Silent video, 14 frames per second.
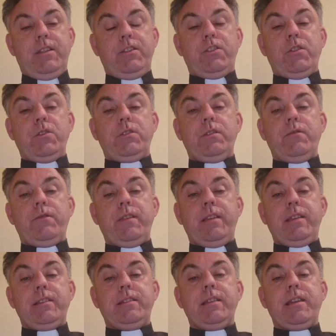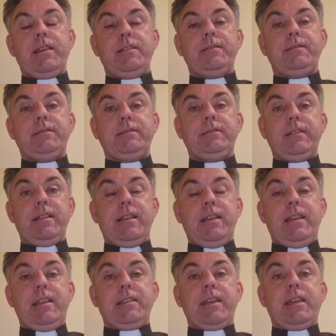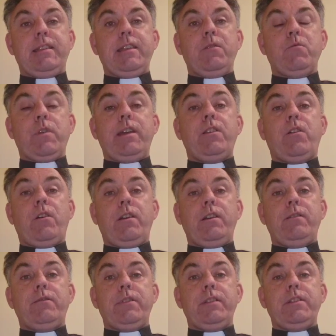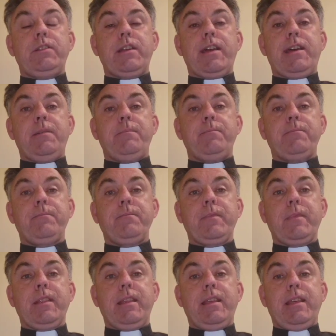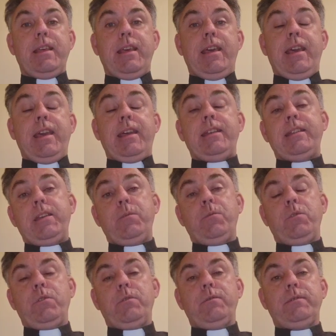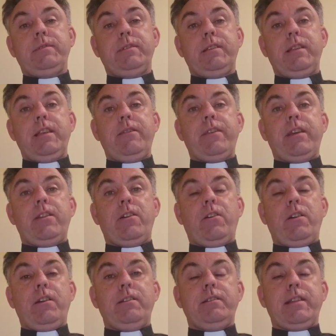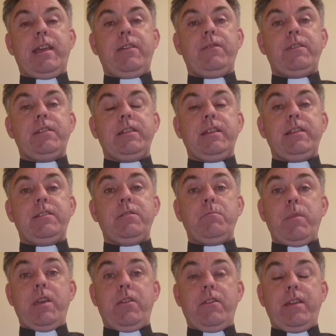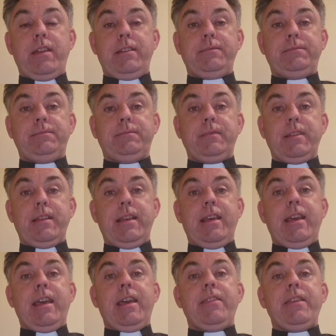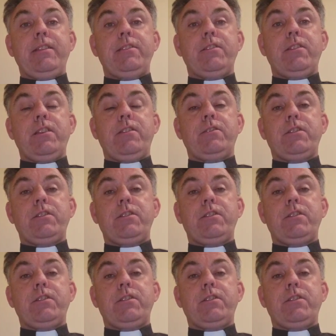Joseph, he's got that right heart for the job, and he will live that heart lavishly to Mary, and then to their